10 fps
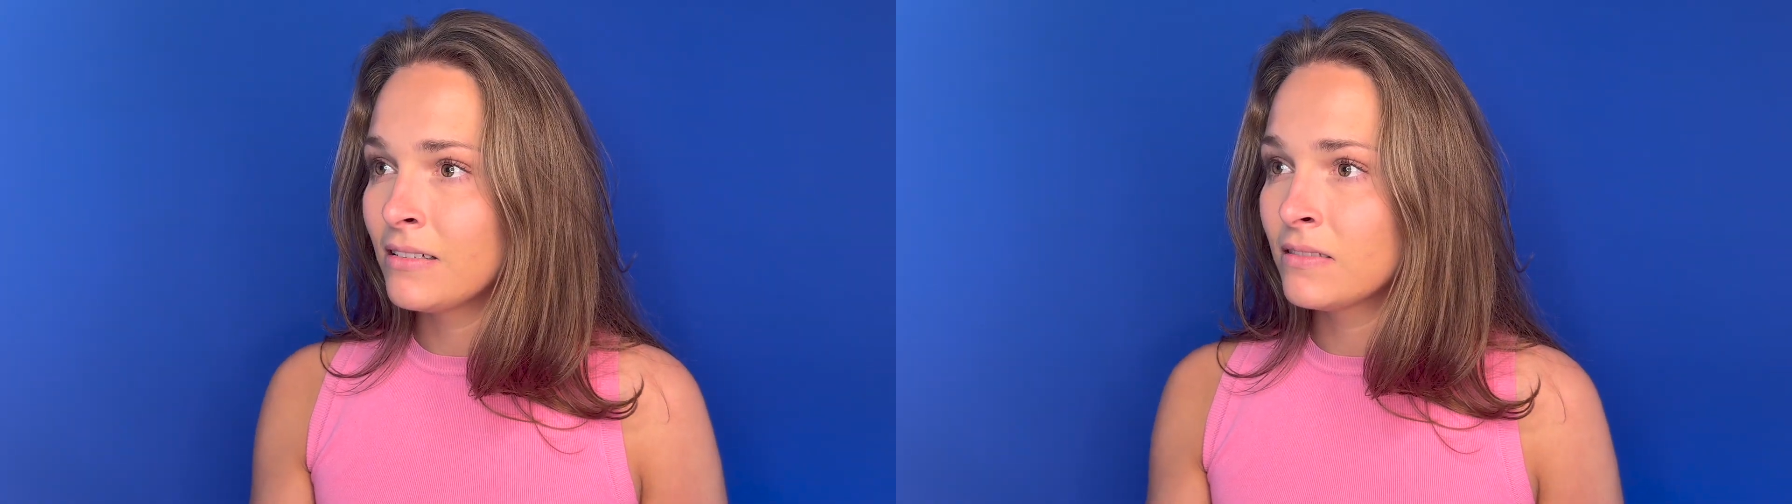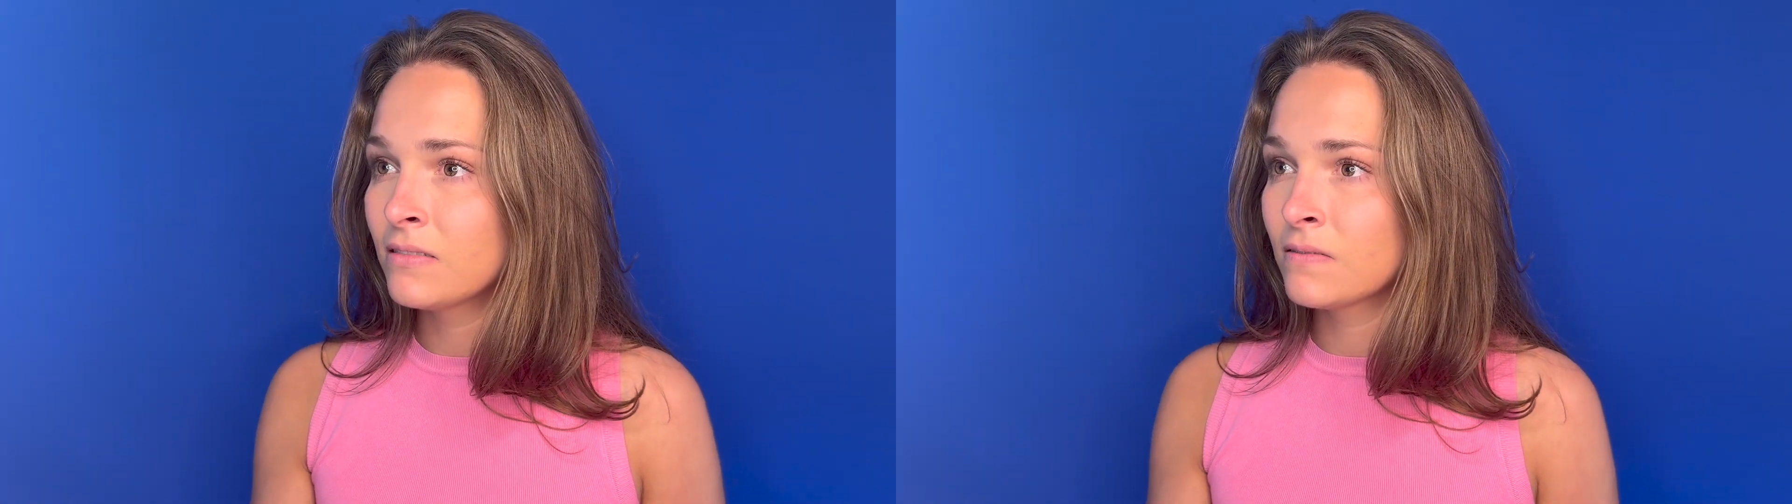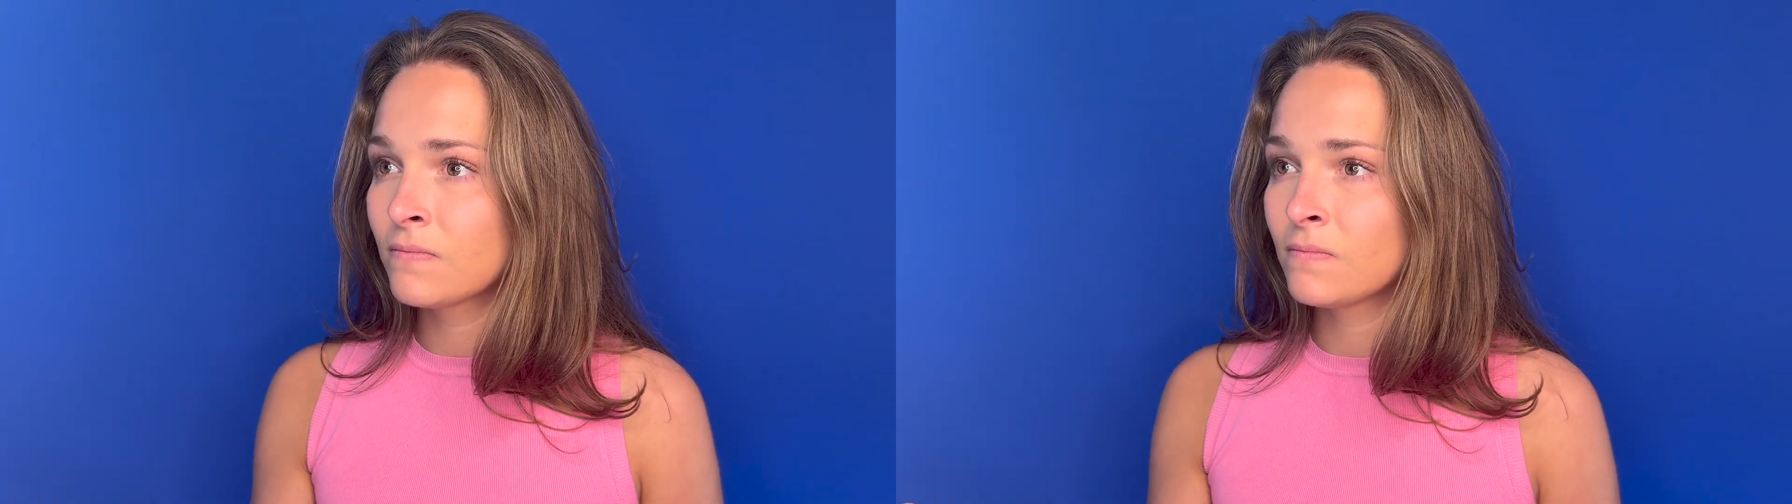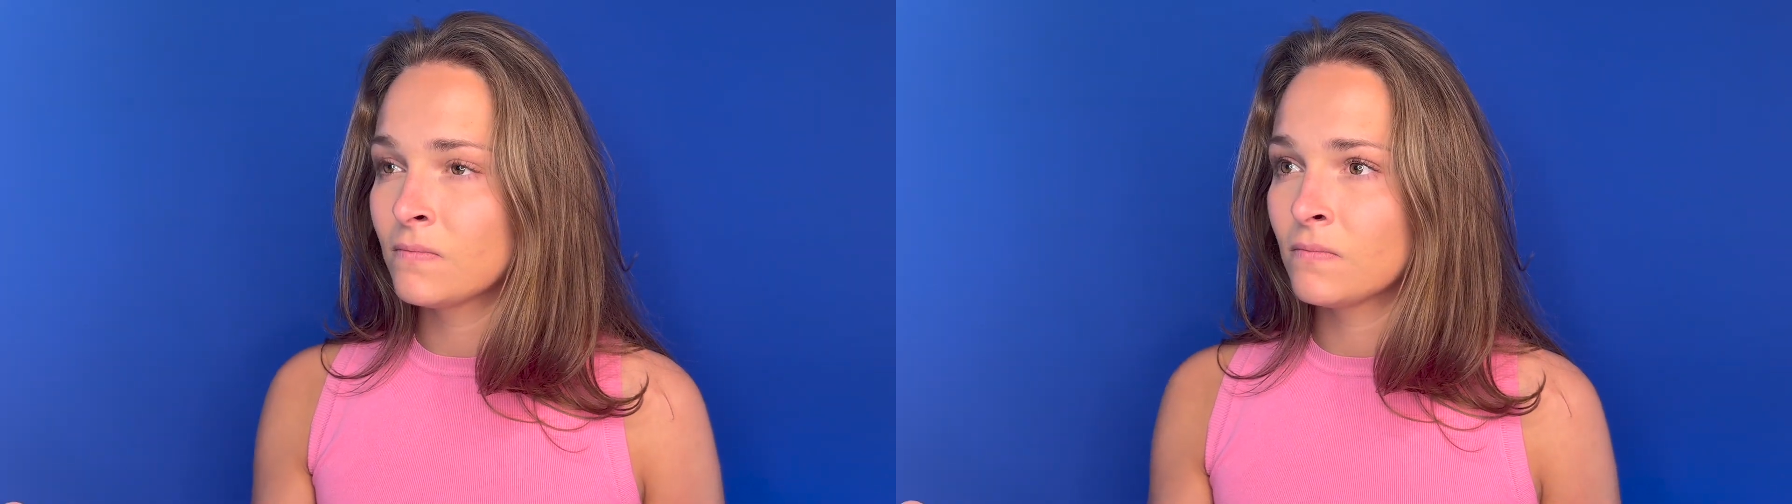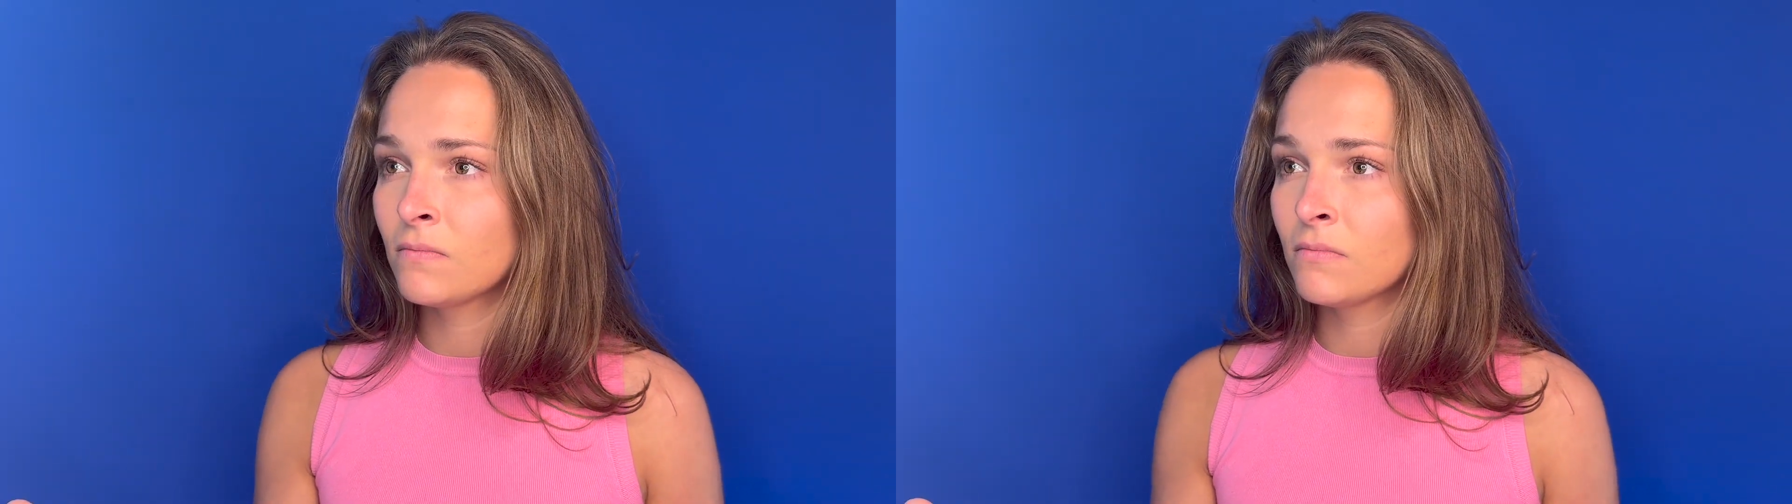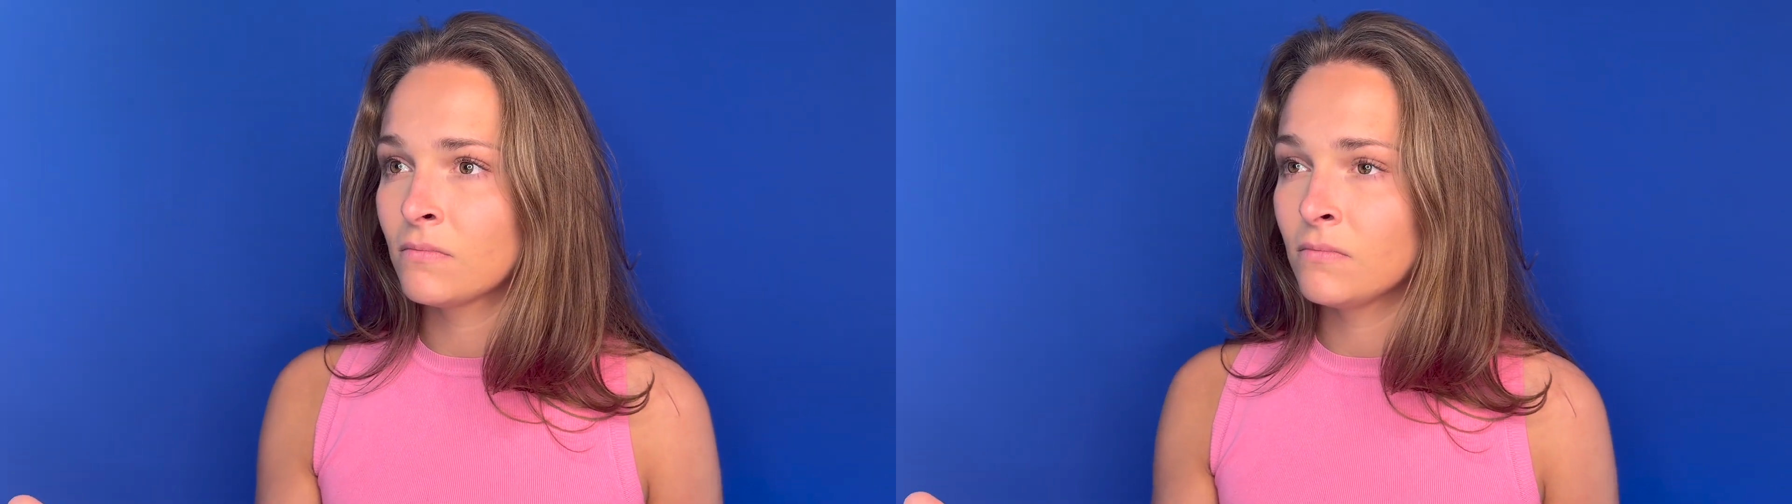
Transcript: Okay, but